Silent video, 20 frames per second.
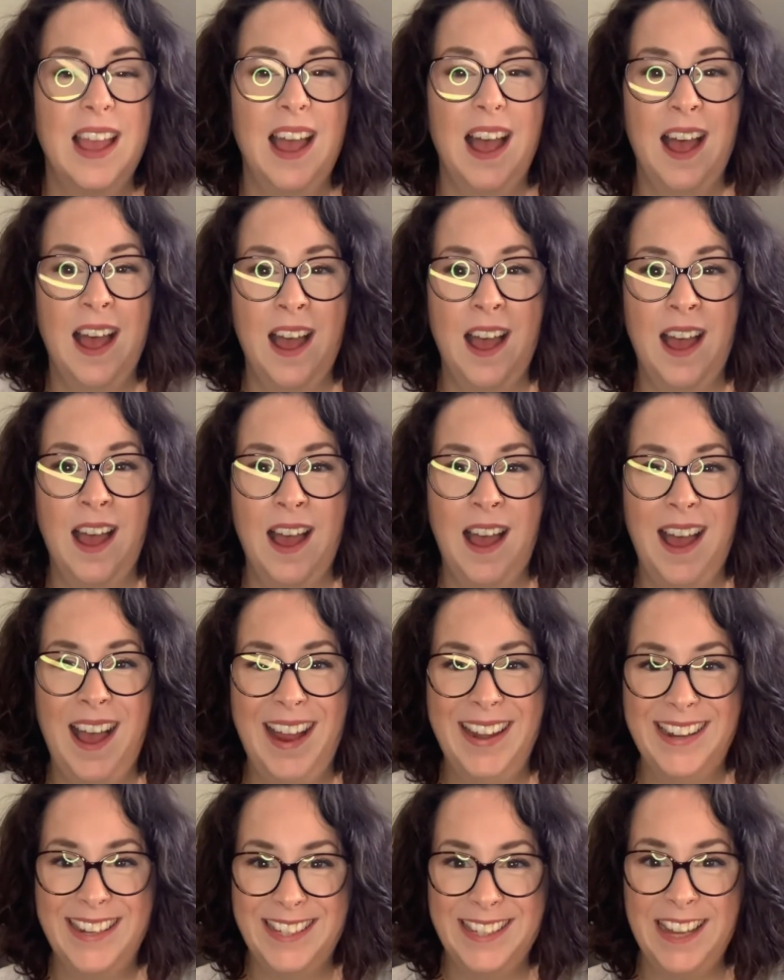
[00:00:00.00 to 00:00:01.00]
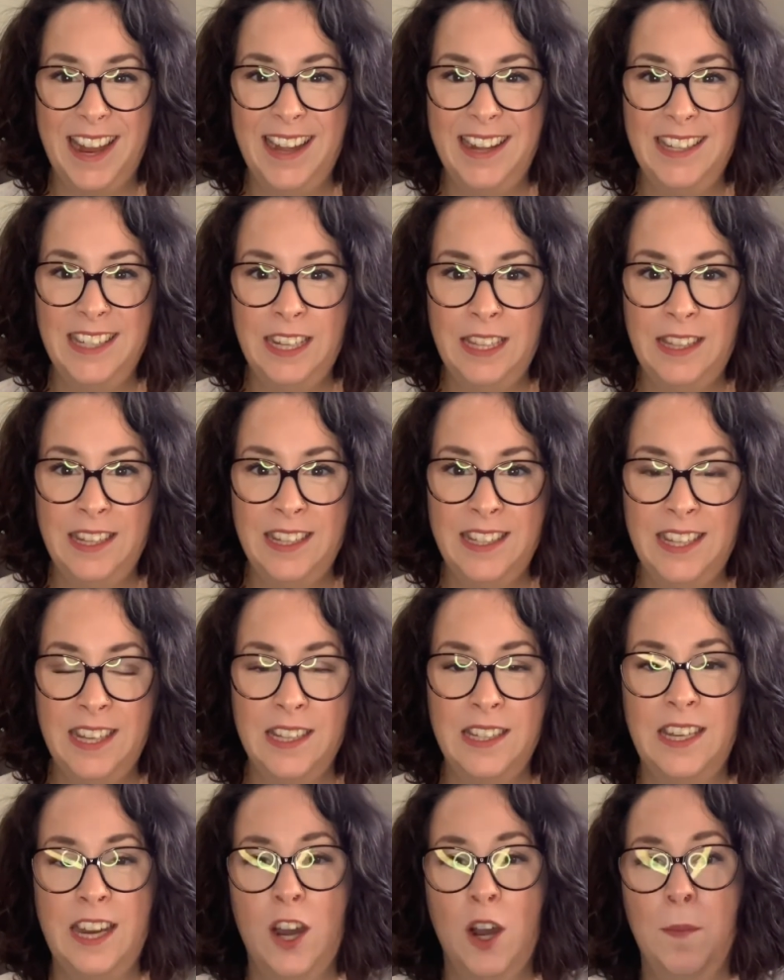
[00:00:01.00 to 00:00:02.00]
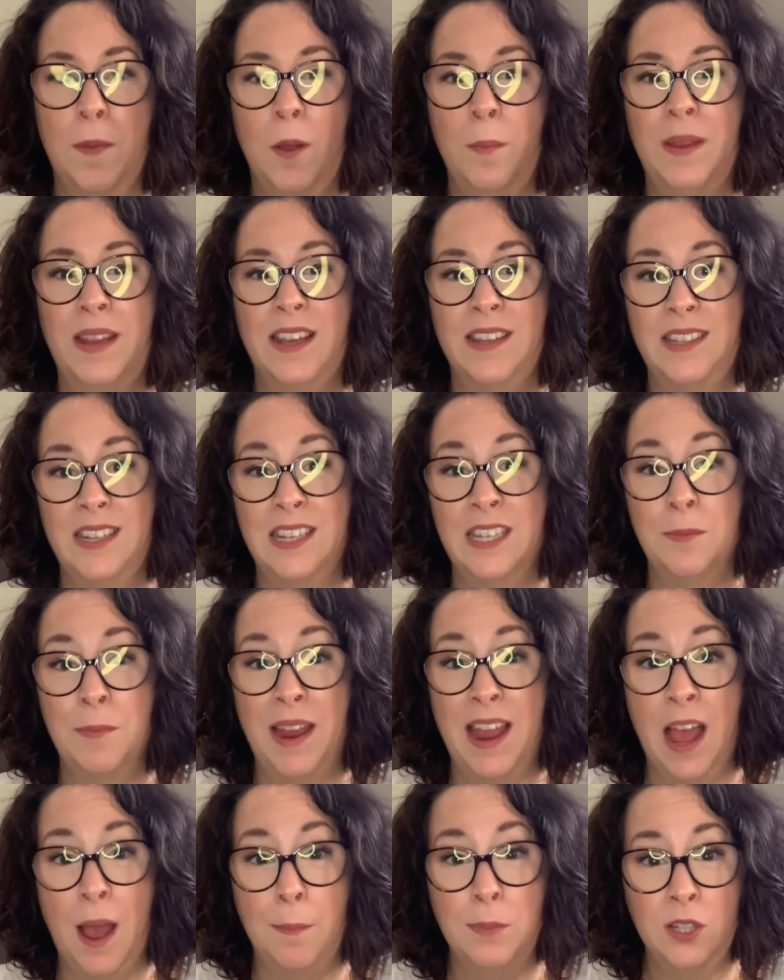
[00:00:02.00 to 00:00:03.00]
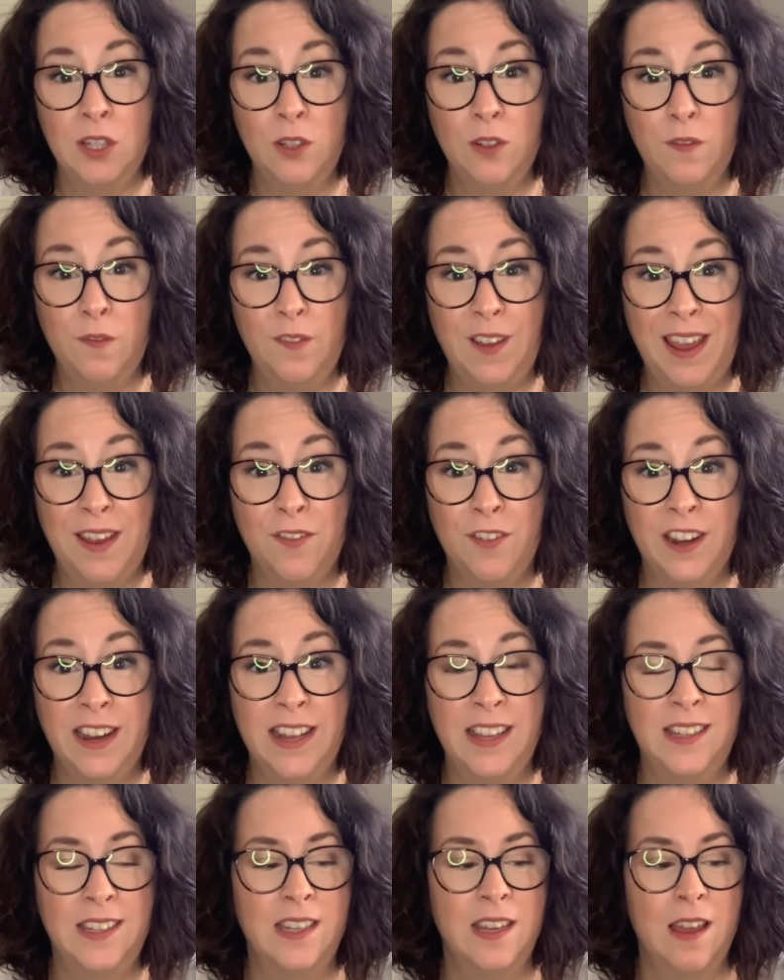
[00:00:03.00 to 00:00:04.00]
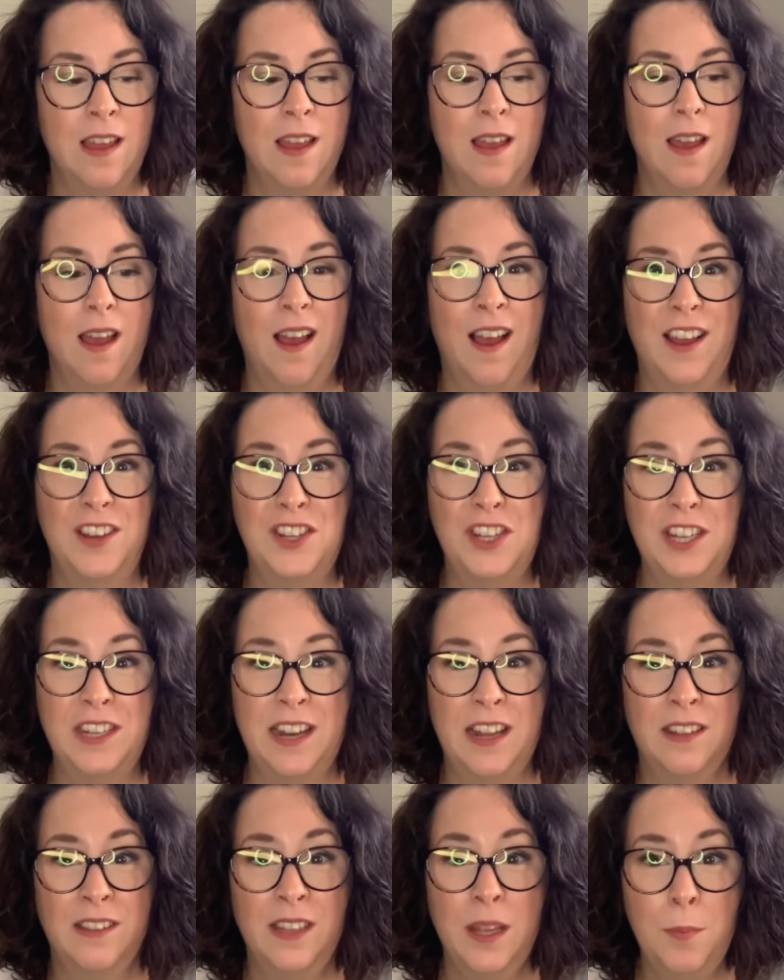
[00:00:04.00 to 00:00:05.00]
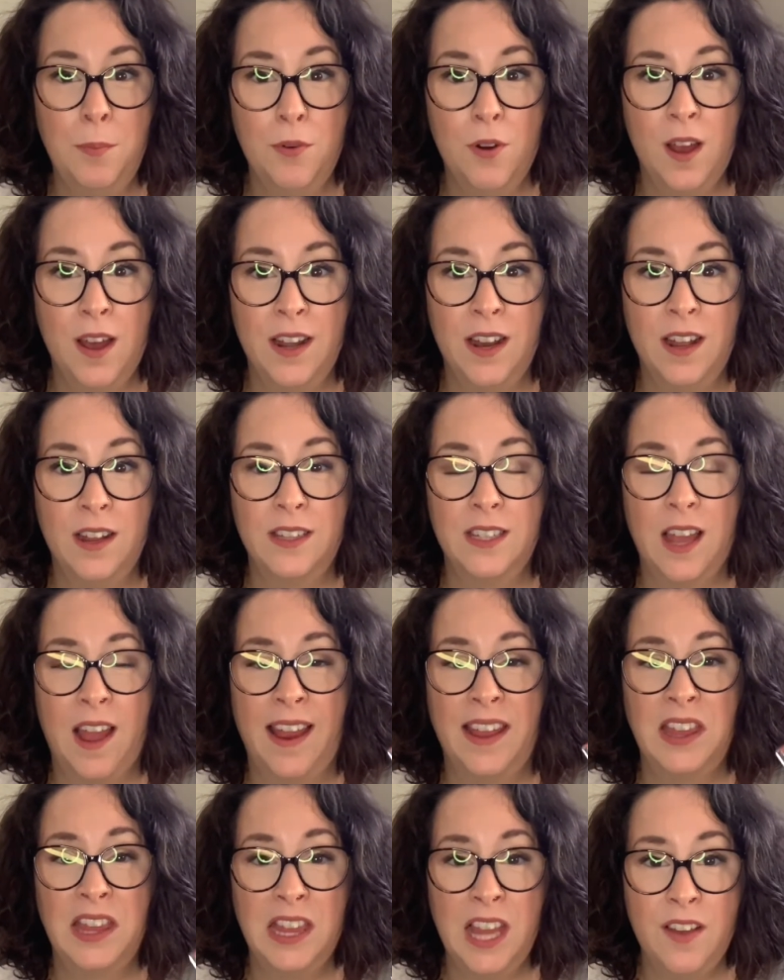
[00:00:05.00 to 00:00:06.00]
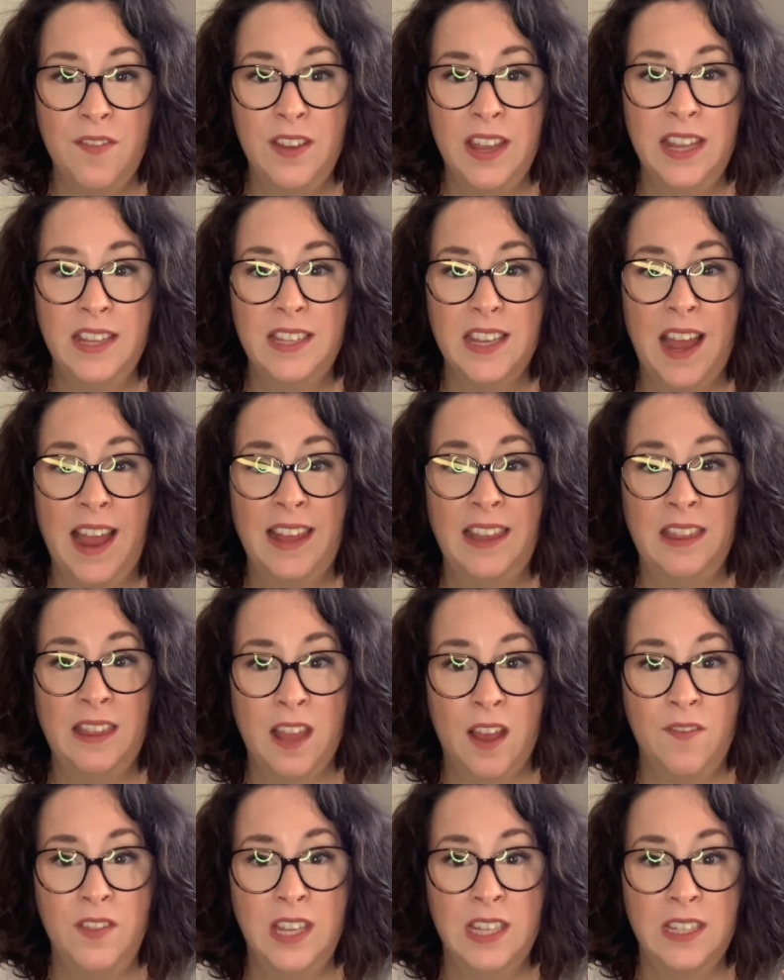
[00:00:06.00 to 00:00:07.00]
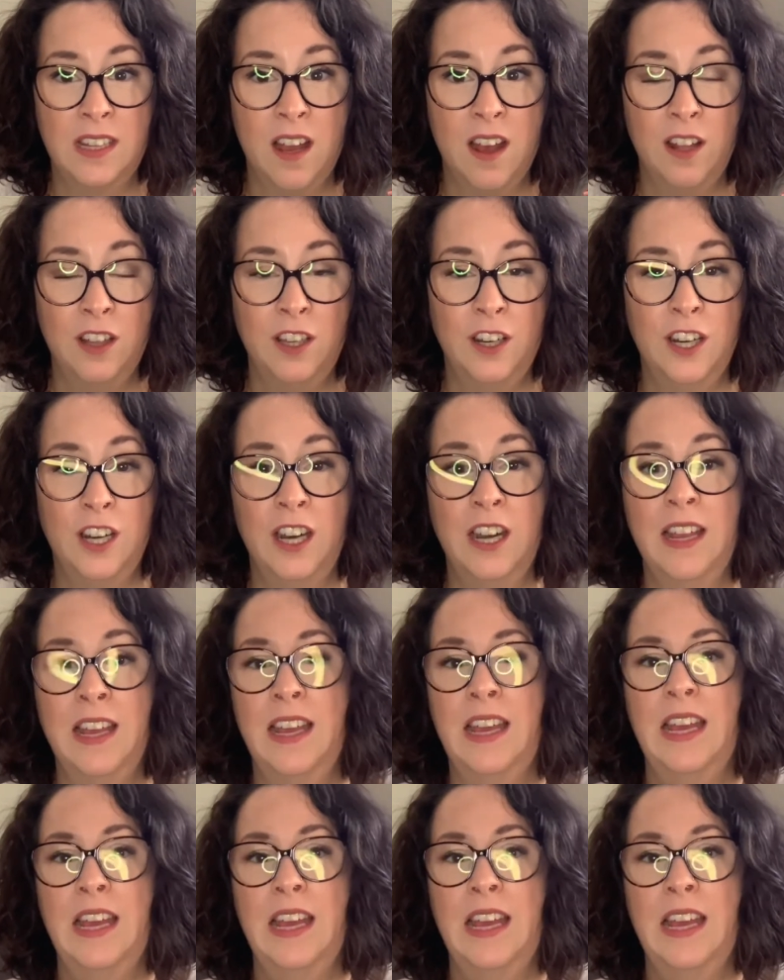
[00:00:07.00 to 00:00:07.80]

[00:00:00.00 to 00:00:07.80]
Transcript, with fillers: Uh, I decided to get the Intense Caramel because it is my absolute favorite uh, Chanel lip product. I love it. I love this color.